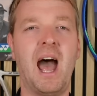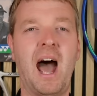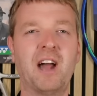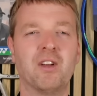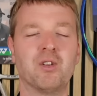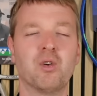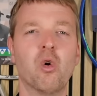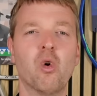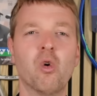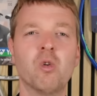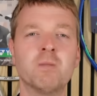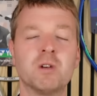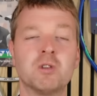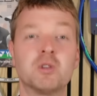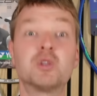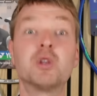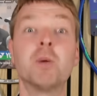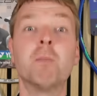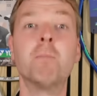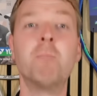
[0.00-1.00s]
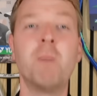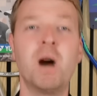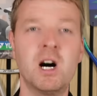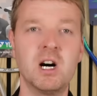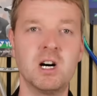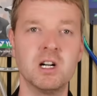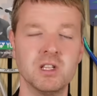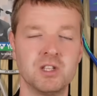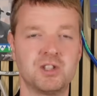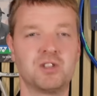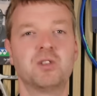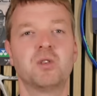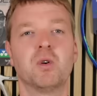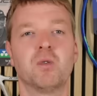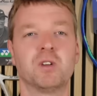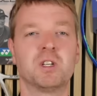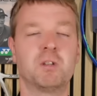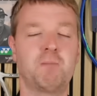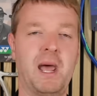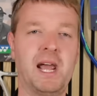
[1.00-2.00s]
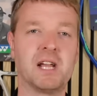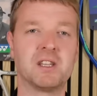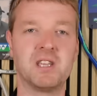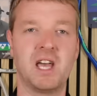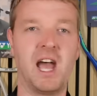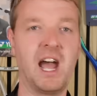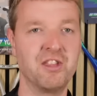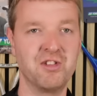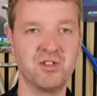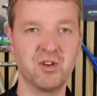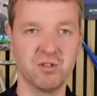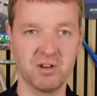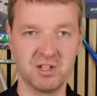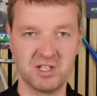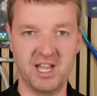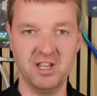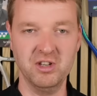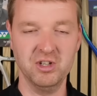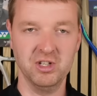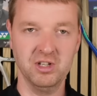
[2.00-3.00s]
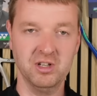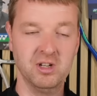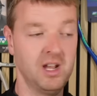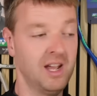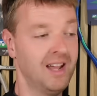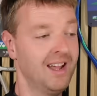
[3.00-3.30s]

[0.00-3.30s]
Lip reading: and almost demands your respect and your attention.